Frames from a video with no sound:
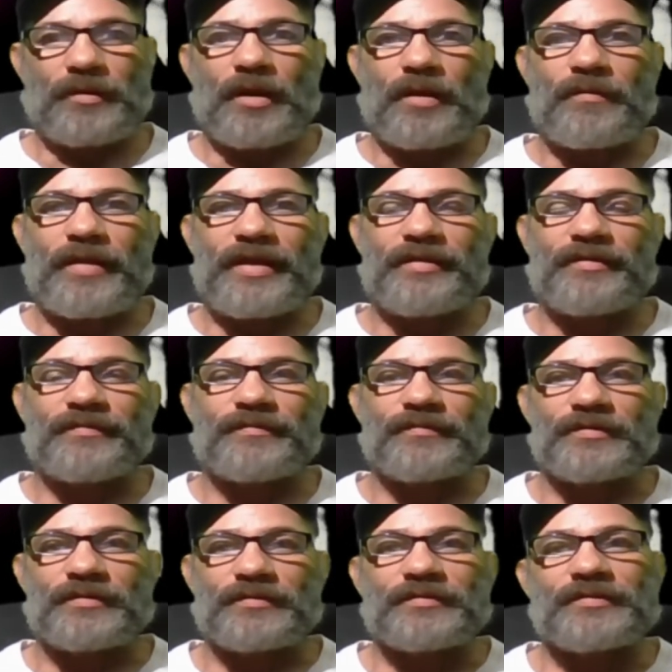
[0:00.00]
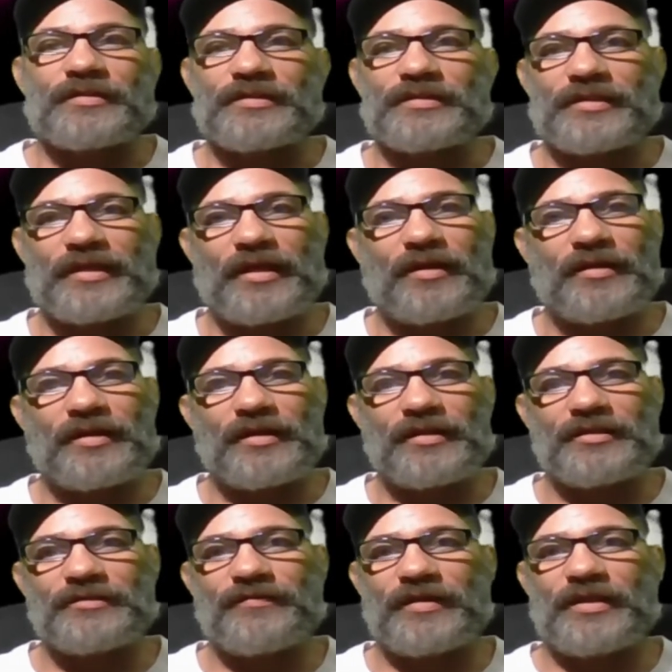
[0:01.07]
All right, let's get on
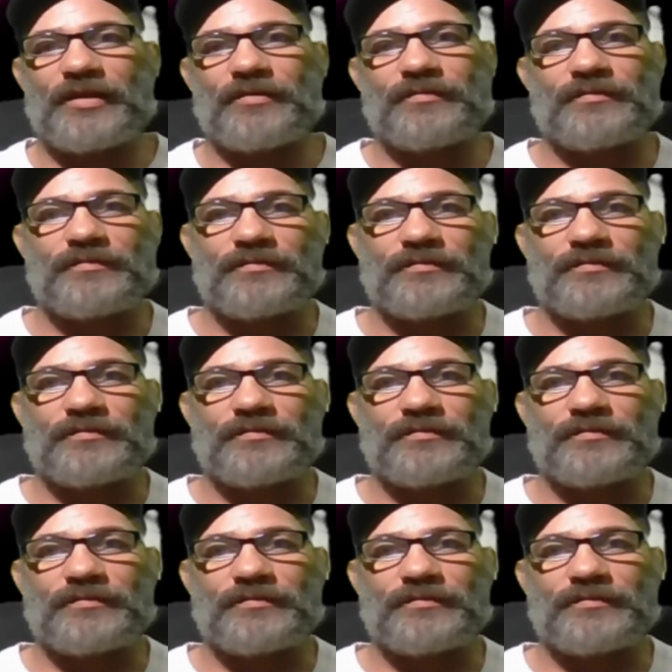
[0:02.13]
into this video.